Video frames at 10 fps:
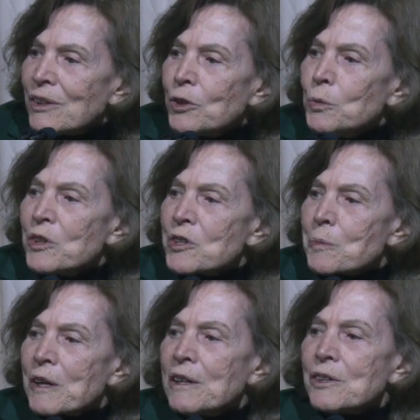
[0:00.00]
when
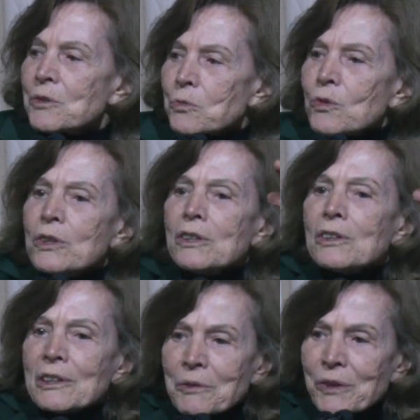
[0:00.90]
humans began
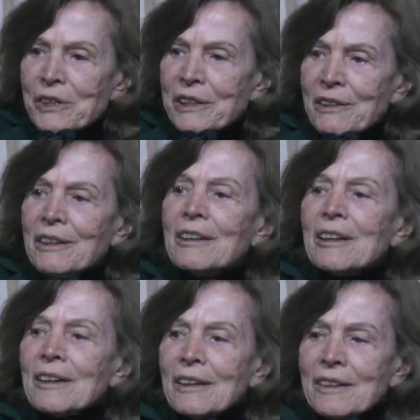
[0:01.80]
to
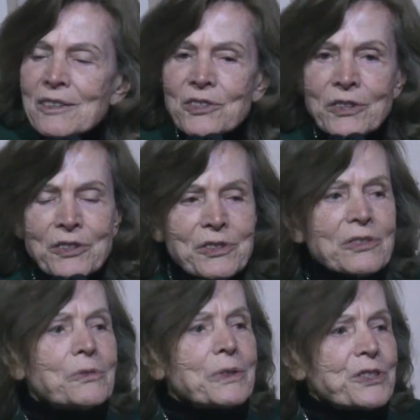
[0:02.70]
really
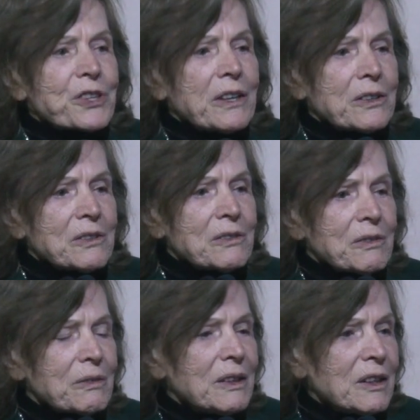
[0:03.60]
start to
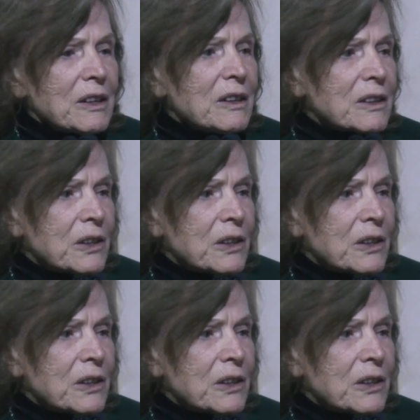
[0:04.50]
reach out and